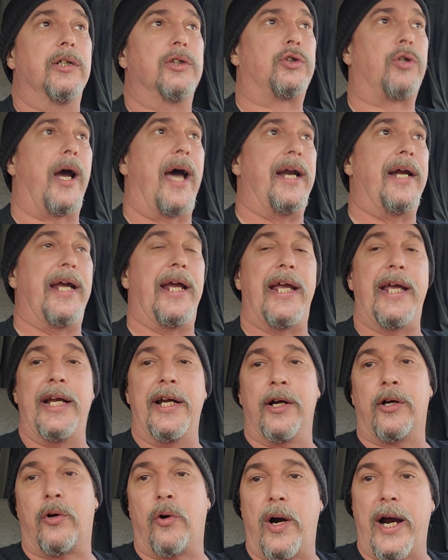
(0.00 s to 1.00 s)
Try to
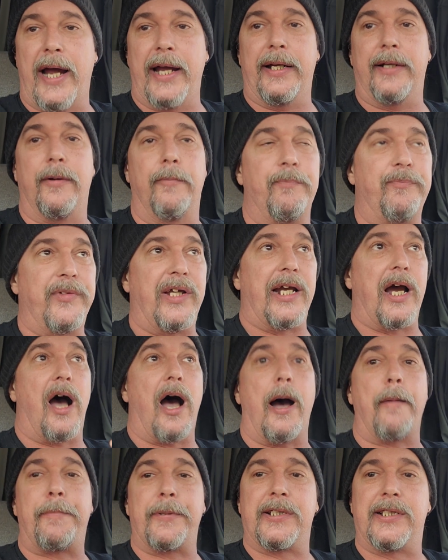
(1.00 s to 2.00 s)
integrate the
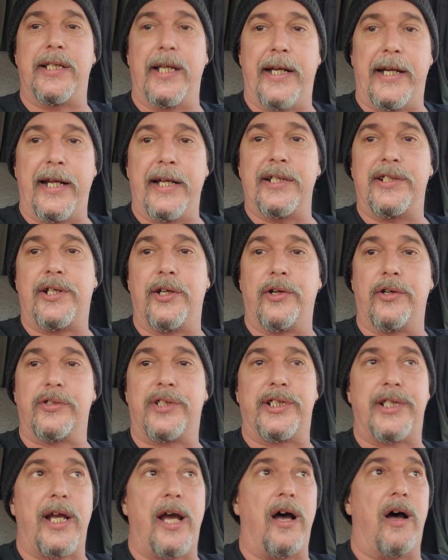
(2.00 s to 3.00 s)
opposite into
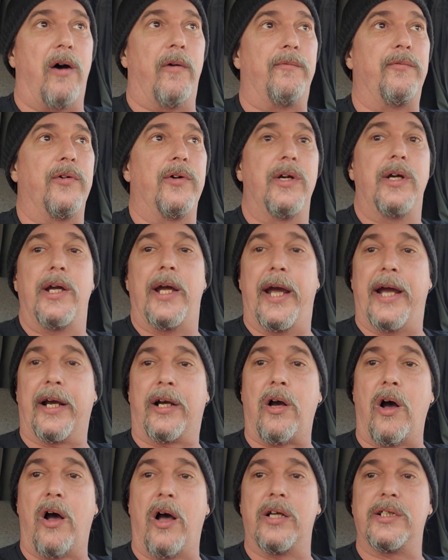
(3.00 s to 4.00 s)
yourself
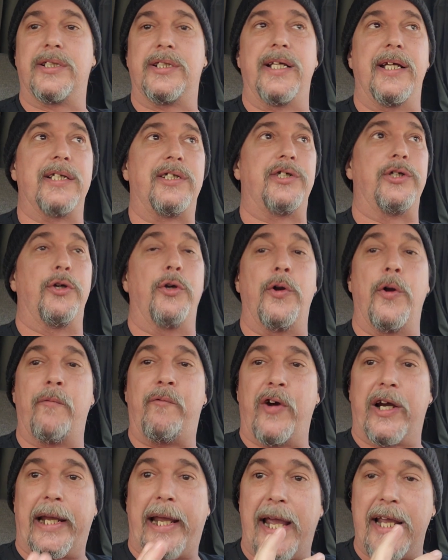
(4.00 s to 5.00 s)
and cause this
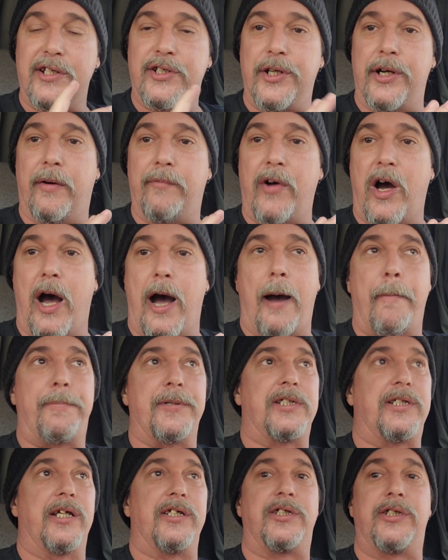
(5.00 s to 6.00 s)
unification of
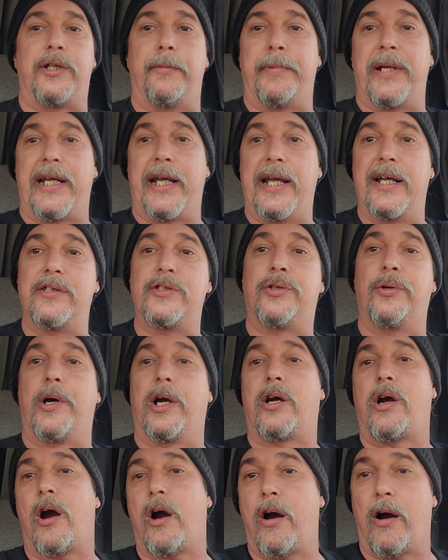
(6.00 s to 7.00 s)
opposites to begin to
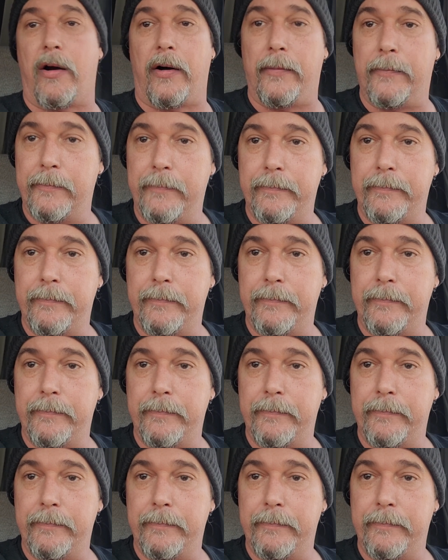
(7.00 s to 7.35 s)
occur.